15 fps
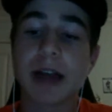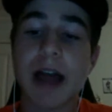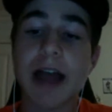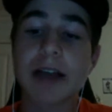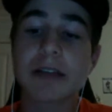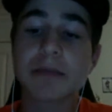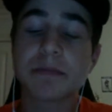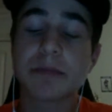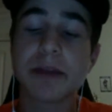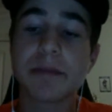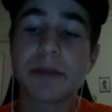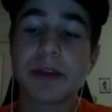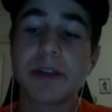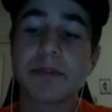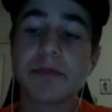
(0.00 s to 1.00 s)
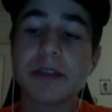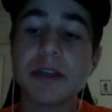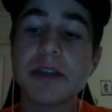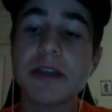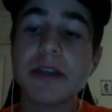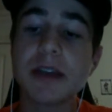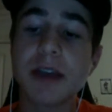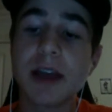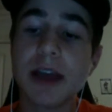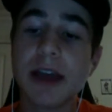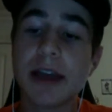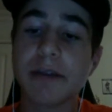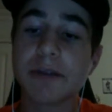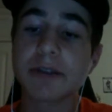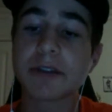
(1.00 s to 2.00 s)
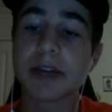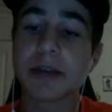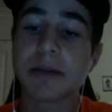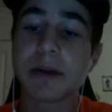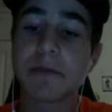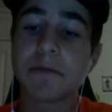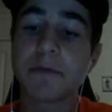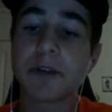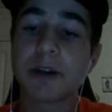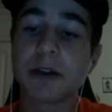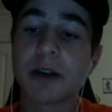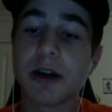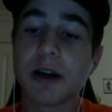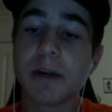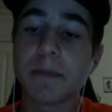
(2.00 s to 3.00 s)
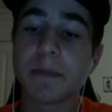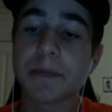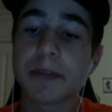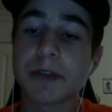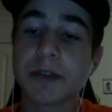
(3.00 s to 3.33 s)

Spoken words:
highest paid player in the league, and it would set him up for